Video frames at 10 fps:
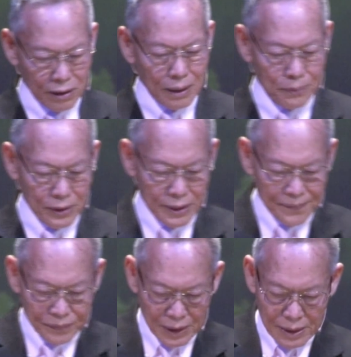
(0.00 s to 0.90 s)
couple
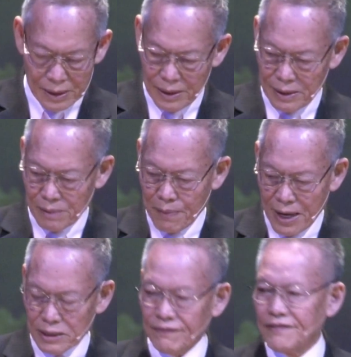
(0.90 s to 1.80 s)
in the
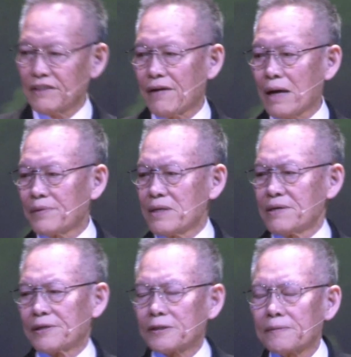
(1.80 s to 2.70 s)
past fifty-five
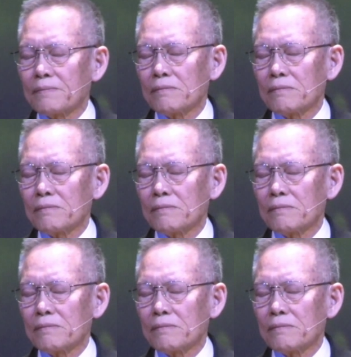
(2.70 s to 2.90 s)
years.